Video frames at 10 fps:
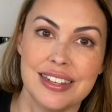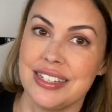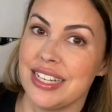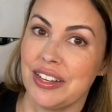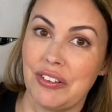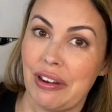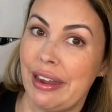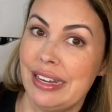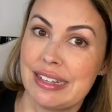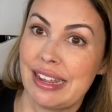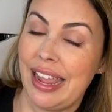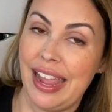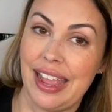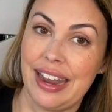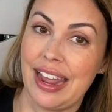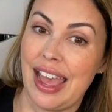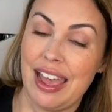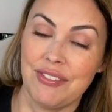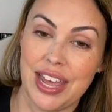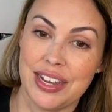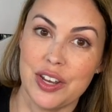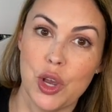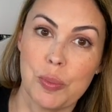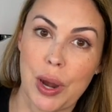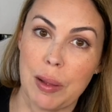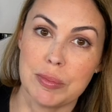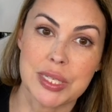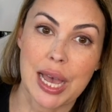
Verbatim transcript: did great and I have had no problems.